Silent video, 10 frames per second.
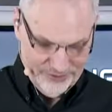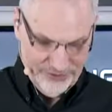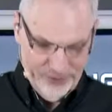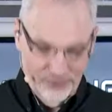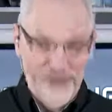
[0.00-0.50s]

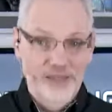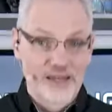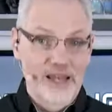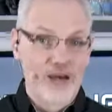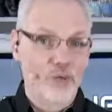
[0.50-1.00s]
So
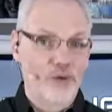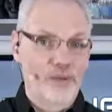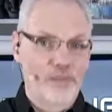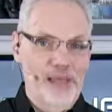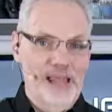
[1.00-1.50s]
now
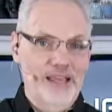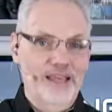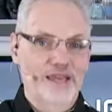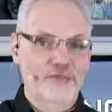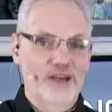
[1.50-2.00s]
we're
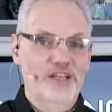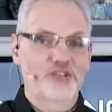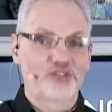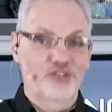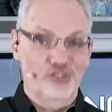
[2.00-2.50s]
back and ready
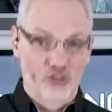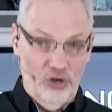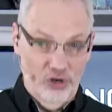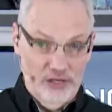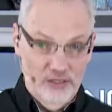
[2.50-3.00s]
to
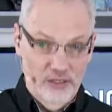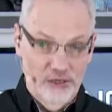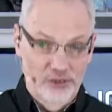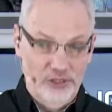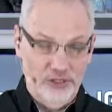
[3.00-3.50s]
start
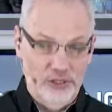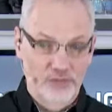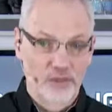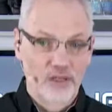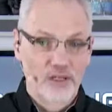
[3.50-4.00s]
the auction.
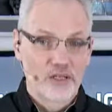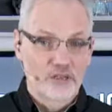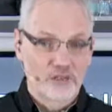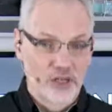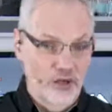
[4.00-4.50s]

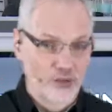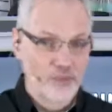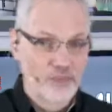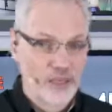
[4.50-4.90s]
So